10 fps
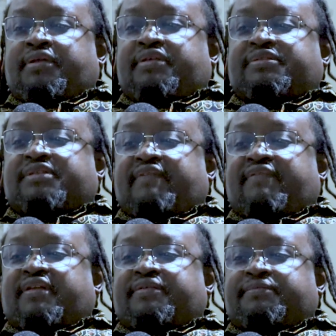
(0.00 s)
is
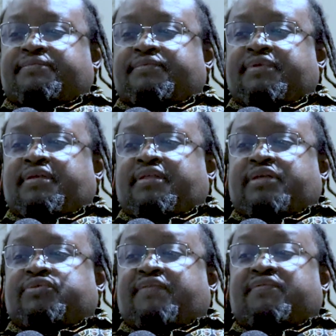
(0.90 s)
slavery
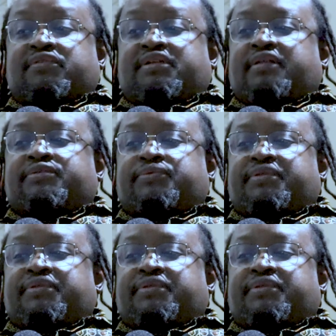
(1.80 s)
that we have not dealt